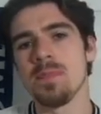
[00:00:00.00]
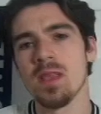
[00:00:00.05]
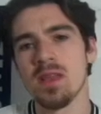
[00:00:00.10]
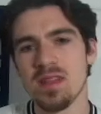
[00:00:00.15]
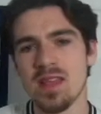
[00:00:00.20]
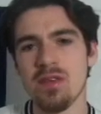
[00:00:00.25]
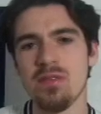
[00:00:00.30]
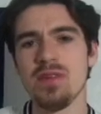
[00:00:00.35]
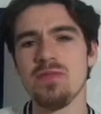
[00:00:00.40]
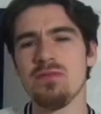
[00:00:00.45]

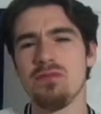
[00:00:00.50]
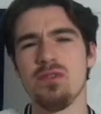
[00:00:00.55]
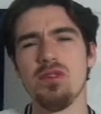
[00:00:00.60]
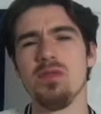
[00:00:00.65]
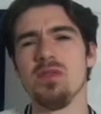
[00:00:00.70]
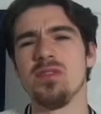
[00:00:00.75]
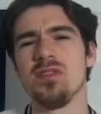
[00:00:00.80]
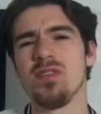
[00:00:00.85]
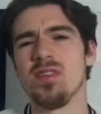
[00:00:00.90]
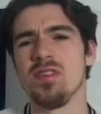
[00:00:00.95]
They're
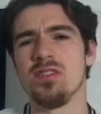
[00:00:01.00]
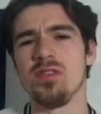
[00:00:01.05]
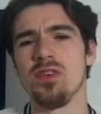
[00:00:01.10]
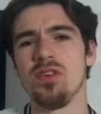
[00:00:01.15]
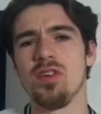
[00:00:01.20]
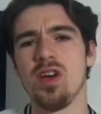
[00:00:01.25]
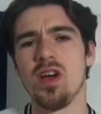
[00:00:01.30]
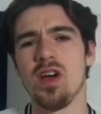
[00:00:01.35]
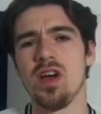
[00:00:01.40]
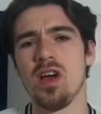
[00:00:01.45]
influencers on
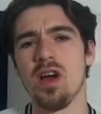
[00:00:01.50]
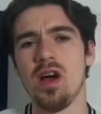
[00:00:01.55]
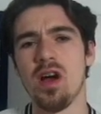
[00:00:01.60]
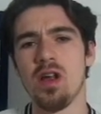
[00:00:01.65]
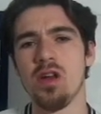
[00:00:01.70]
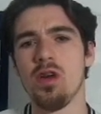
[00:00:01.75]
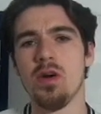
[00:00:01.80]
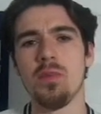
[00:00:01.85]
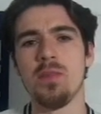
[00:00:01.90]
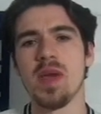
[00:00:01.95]
a
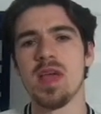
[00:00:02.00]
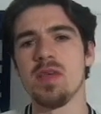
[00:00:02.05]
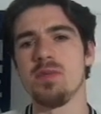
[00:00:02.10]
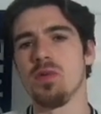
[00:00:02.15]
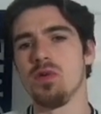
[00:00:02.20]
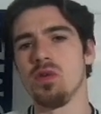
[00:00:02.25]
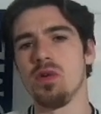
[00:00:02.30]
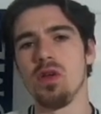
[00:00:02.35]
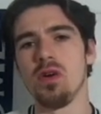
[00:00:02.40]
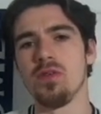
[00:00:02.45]
lot of
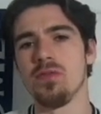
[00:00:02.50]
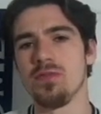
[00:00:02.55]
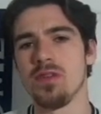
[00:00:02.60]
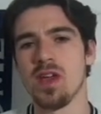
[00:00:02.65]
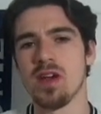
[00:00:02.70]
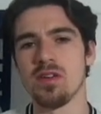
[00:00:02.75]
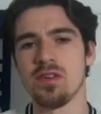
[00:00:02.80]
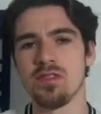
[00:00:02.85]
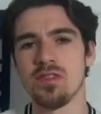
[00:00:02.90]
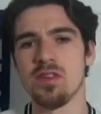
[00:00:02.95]
people, a lot of
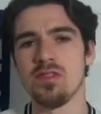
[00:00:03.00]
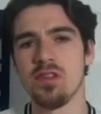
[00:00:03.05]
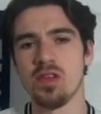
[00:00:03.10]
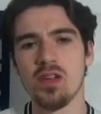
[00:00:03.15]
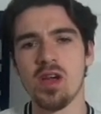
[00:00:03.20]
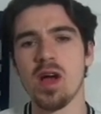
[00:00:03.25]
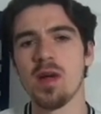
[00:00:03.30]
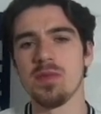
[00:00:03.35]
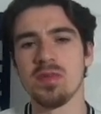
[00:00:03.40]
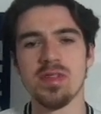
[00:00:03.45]
youngsters look
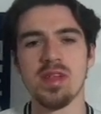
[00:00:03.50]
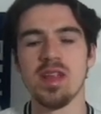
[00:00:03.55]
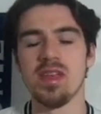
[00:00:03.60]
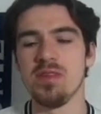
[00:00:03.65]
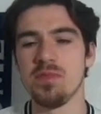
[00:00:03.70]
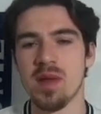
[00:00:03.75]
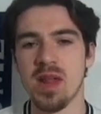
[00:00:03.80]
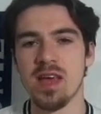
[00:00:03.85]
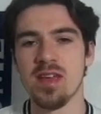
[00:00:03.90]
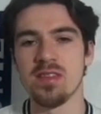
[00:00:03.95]
up to these
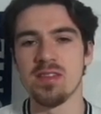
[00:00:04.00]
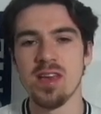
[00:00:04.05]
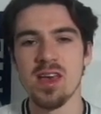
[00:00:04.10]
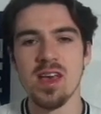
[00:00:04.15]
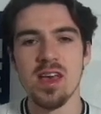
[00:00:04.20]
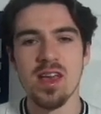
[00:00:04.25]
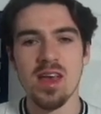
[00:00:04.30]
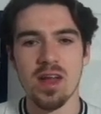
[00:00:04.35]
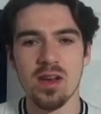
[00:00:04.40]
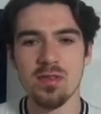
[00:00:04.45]
players.
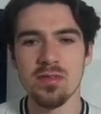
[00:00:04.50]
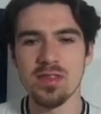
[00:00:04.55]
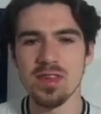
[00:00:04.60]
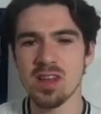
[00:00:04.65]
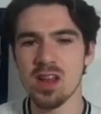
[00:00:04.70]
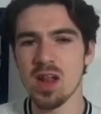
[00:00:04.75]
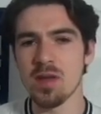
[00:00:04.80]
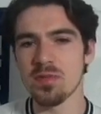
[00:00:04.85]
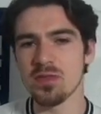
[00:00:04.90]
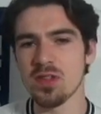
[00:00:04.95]
And obviously
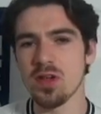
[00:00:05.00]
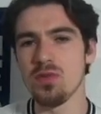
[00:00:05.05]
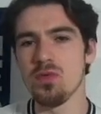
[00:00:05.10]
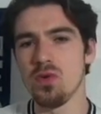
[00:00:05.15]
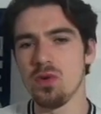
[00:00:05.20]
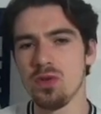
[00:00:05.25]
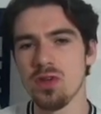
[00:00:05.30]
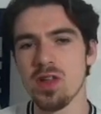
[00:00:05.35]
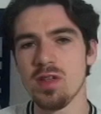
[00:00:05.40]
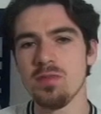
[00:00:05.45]
clubs don't
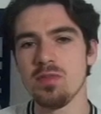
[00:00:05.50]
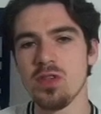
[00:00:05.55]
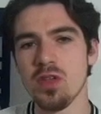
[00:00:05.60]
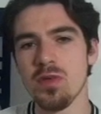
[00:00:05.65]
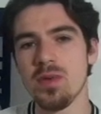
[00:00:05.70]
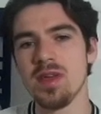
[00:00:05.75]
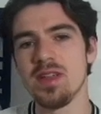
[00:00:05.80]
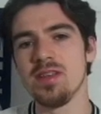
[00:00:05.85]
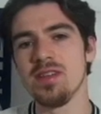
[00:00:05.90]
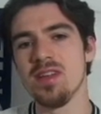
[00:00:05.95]
want them
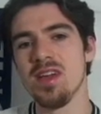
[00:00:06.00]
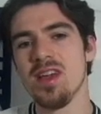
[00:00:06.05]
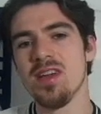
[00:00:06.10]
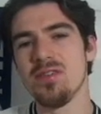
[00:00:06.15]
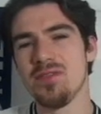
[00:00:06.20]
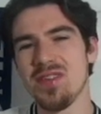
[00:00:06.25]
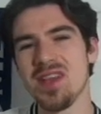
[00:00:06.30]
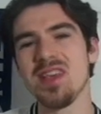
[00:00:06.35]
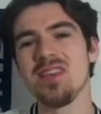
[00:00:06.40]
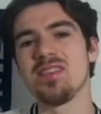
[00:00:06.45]
doing
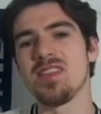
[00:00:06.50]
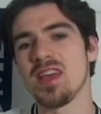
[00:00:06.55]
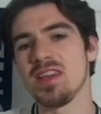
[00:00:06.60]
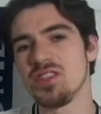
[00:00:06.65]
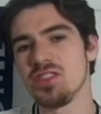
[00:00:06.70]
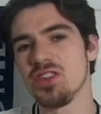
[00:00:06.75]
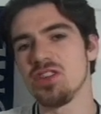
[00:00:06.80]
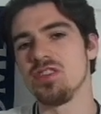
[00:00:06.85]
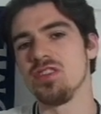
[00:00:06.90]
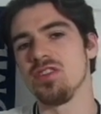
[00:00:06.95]
things they
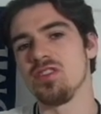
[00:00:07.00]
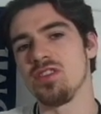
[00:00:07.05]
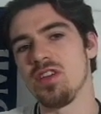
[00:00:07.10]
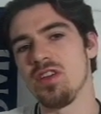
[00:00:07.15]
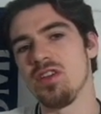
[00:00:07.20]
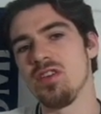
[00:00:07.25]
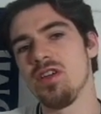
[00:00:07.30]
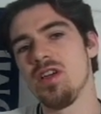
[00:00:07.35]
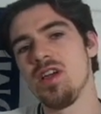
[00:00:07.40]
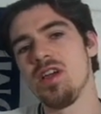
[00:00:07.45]
shouldn't
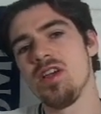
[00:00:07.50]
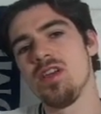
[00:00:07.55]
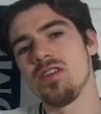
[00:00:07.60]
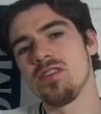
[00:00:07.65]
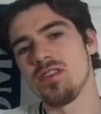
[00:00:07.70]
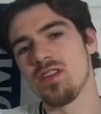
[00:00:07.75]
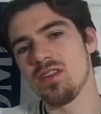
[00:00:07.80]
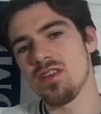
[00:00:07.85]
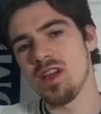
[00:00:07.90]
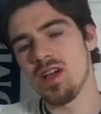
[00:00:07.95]
do.
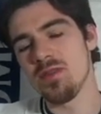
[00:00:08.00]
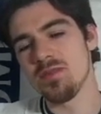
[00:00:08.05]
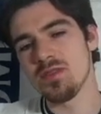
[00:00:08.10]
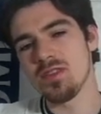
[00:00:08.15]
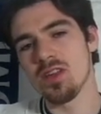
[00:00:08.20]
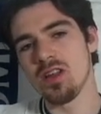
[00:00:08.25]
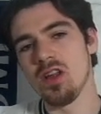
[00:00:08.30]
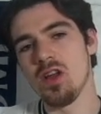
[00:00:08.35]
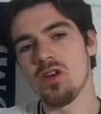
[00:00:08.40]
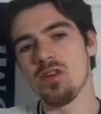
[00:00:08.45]
So come to
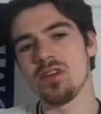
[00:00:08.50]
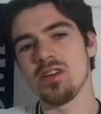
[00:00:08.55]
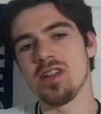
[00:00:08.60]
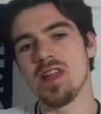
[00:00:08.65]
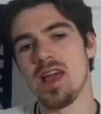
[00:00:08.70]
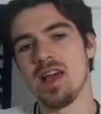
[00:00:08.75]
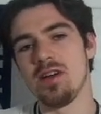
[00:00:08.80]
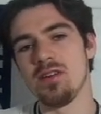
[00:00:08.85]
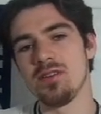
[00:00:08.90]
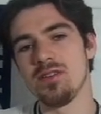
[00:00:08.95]

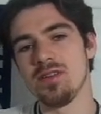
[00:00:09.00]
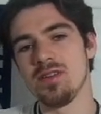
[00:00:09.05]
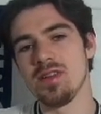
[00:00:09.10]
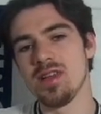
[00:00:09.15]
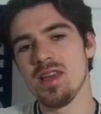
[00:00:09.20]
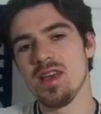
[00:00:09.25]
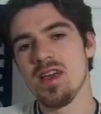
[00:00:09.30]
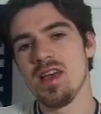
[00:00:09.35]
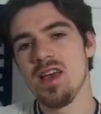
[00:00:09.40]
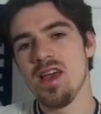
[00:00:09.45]
lockdown,
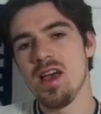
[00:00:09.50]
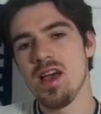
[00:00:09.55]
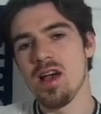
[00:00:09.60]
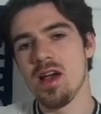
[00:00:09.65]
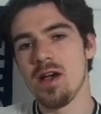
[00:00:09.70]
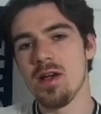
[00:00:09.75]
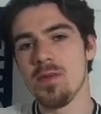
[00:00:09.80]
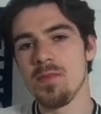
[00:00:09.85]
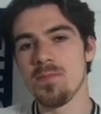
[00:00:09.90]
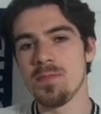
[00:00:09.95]

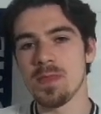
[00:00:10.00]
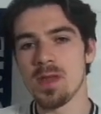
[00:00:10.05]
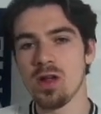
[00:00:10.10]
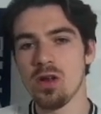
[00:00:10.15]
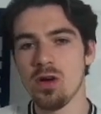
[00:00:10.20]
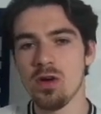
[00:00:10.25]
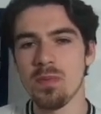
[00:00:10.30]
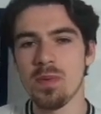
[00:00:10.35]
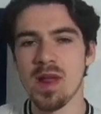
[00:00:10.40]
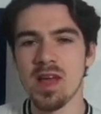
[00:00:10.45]
a
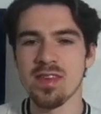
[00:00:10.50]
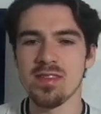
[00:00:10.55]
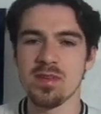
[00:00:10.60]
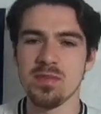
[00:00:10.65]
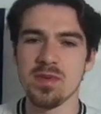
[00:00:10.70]
lot of players